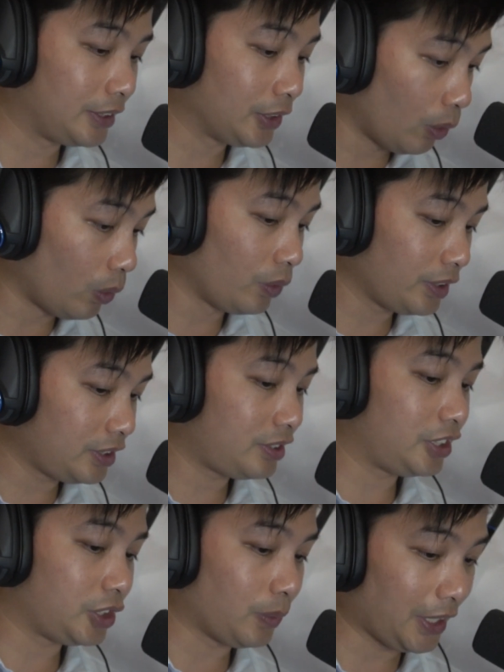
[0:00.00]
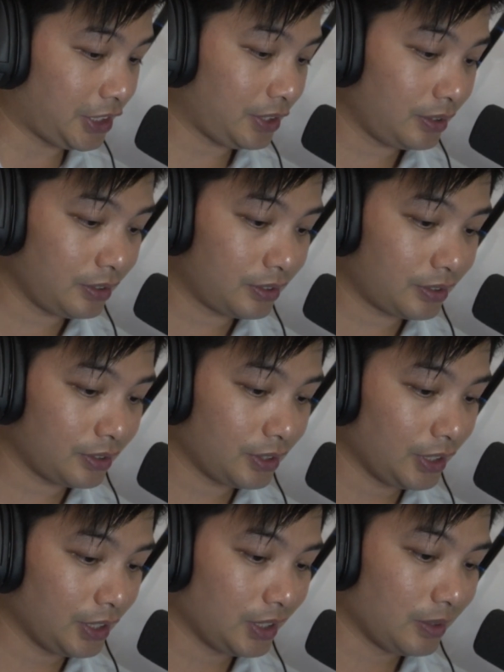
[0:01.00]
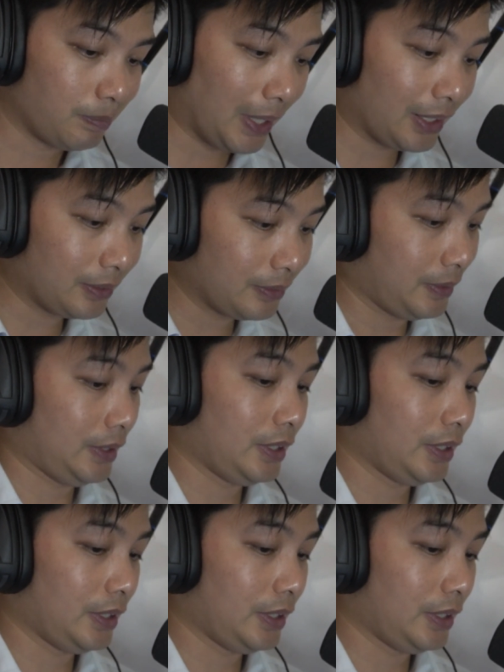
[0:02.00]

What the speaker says: in all these situations, but